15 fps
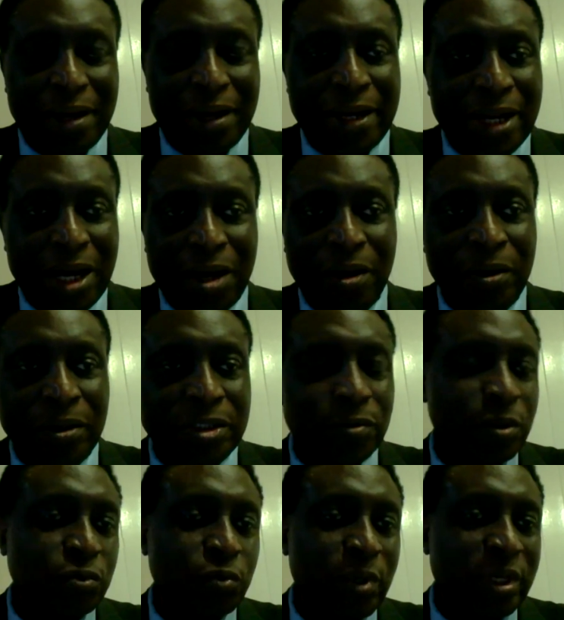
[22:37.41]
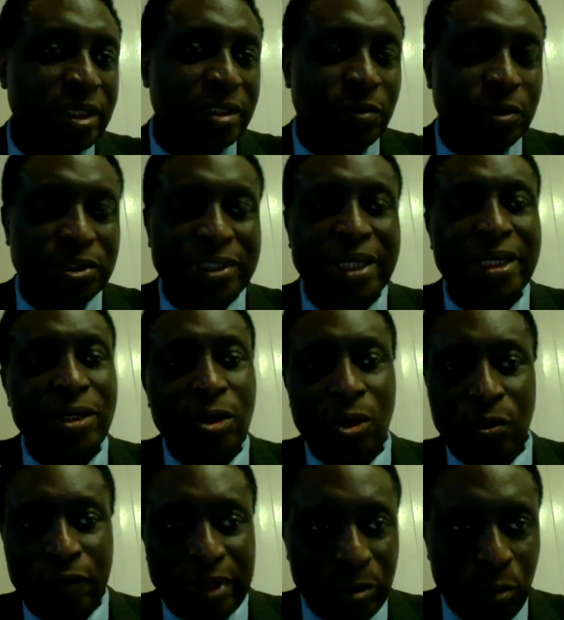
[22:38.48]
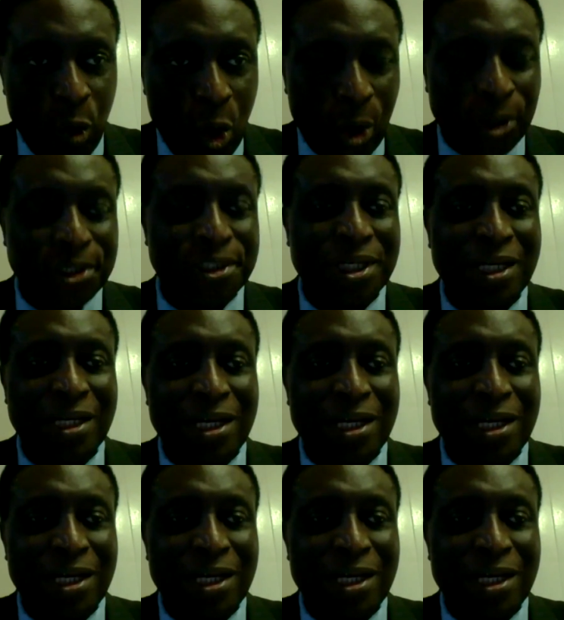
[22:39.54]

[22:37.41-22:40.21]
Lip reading: now it was when it was taken all over the world.